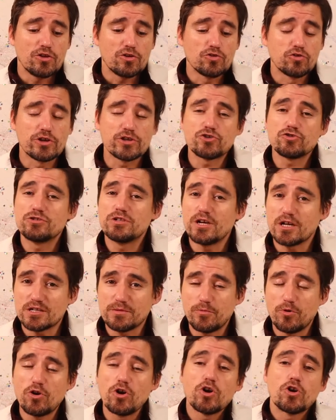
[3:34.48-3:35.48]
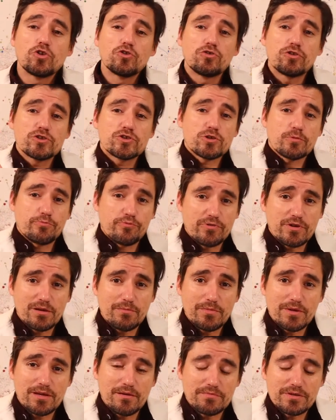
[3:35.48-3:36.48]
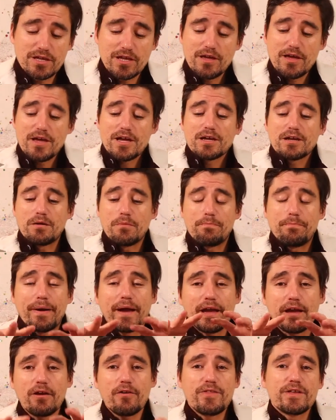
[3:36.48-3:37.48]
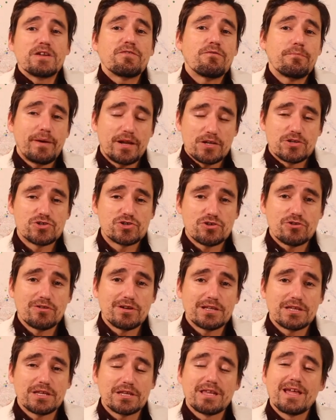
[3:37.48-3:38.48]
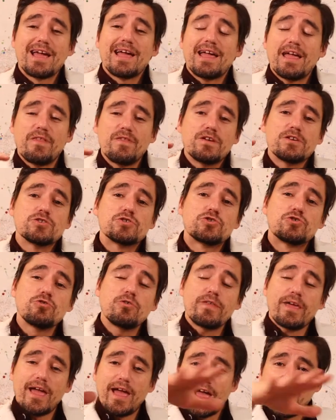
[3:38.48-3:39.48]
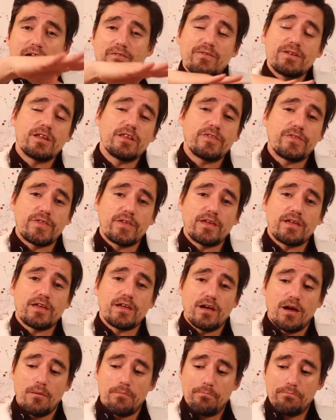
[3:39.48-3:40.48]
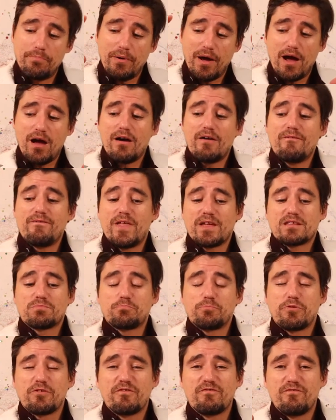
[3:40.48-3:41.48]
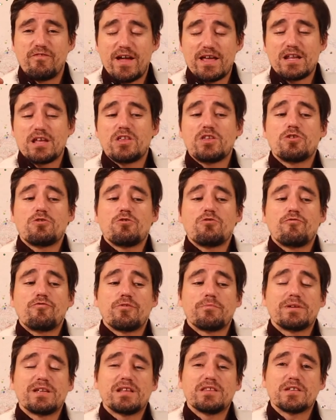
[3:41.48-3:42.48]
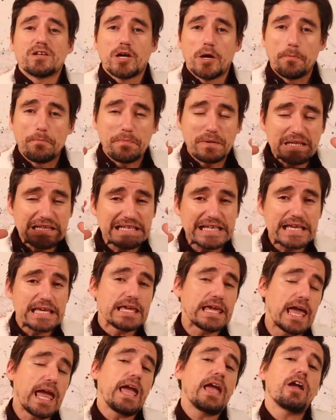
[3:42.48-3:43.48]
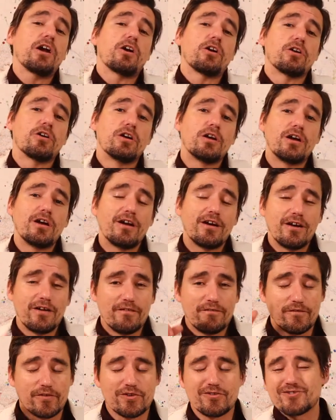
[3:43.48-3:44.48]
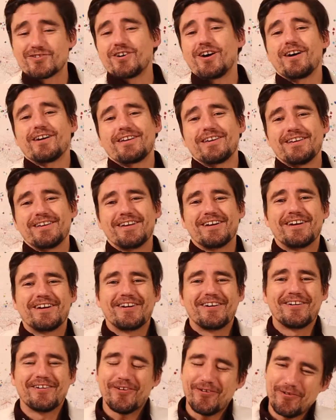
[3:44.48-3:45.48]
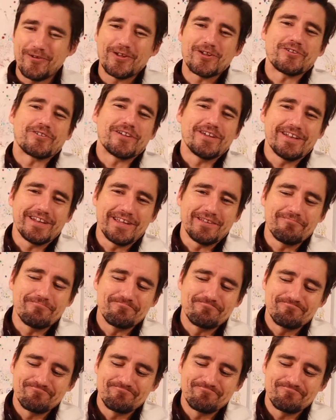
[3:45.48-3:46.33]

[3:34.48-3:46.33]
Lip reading: Look at your deductible, look at your premiums, compare the different pet insurances, and then do they have anything above that's preventing you from getting the complete care for your doggy or your kitty?